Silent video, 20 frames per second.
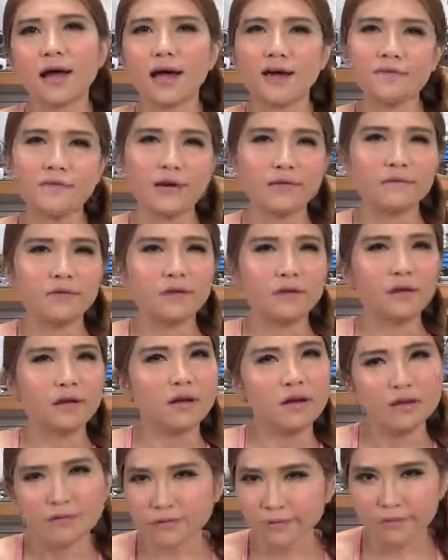I've had a
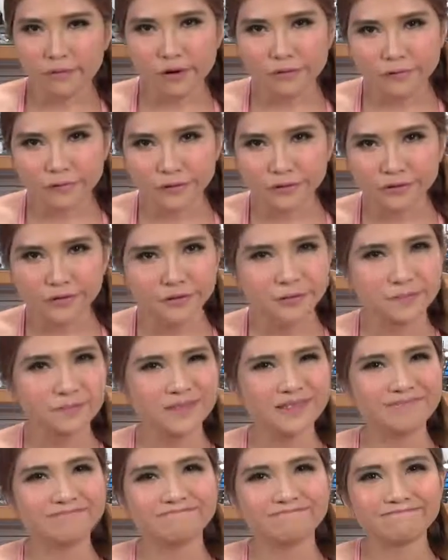lot of offers,
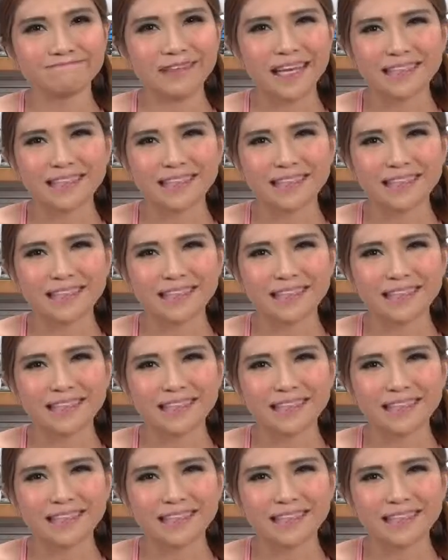but